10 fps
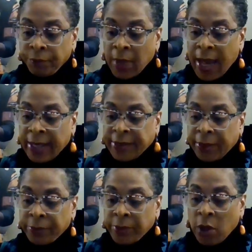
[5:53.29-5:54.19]
I
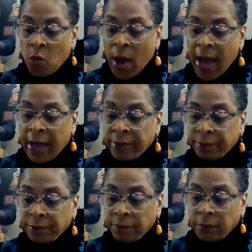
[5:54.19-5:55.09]
don't know why.
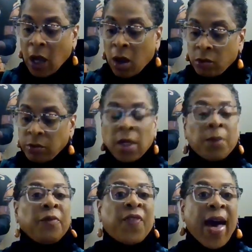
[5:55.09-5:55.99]
Oh,
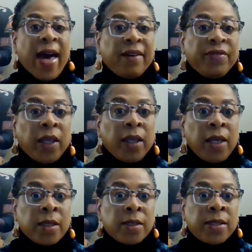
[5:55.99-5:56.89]
number five in
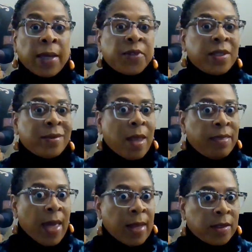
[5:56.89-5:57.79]
interceptions.
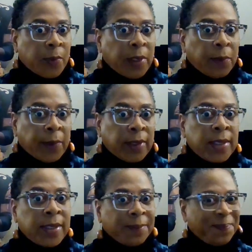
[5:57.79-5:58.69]
That's what it
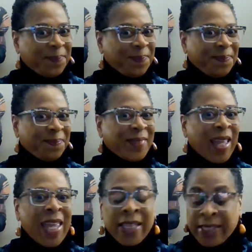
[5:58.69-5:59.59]
was.
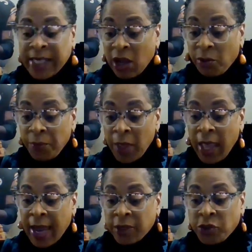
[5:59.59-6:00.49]
So,
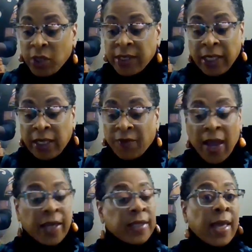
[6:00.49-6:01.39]
as you can see, the
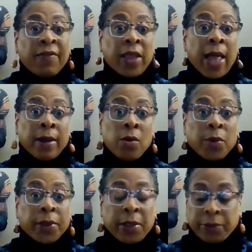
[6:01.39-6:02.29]
Vikings have a lot
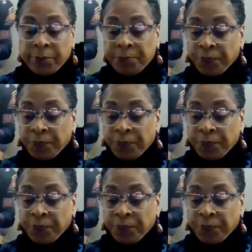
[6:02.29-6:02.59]
going on.